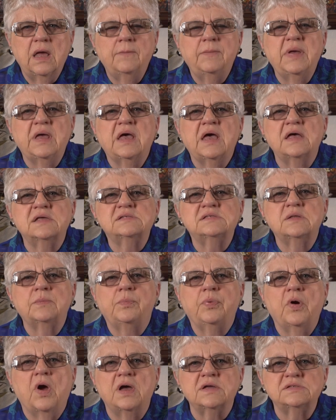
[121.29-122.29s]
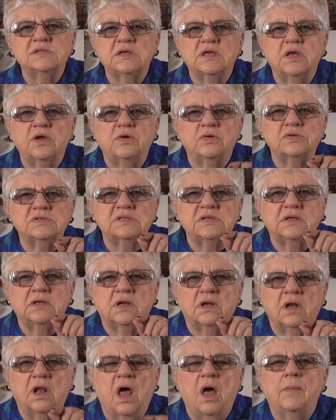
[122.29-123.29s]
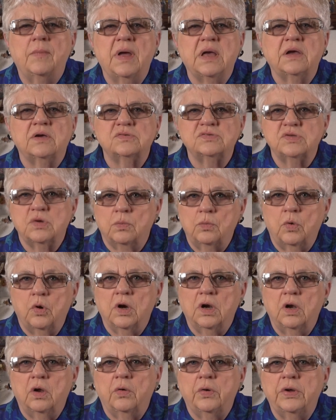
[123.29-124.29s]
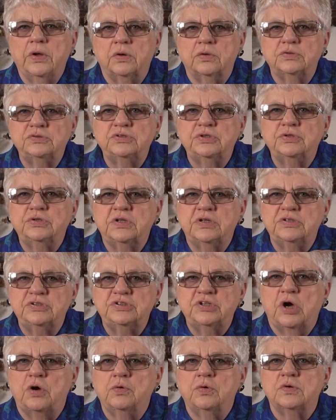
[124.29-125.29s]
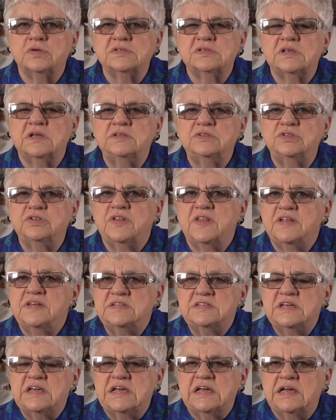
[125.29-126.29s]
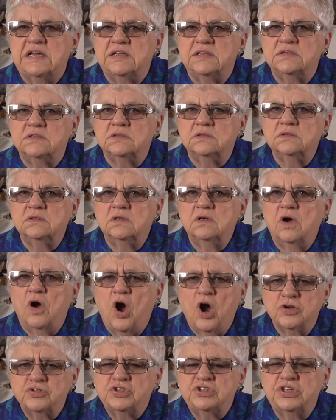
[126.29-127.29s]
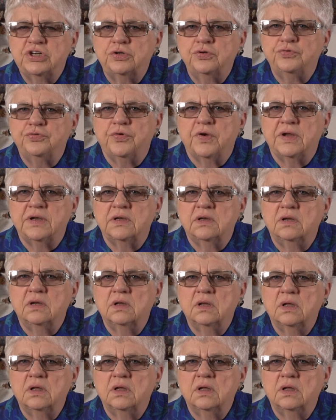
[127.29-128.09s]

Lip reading: because the prosecutors and the lawmakers are more loyal to the donors than to the dead, our children.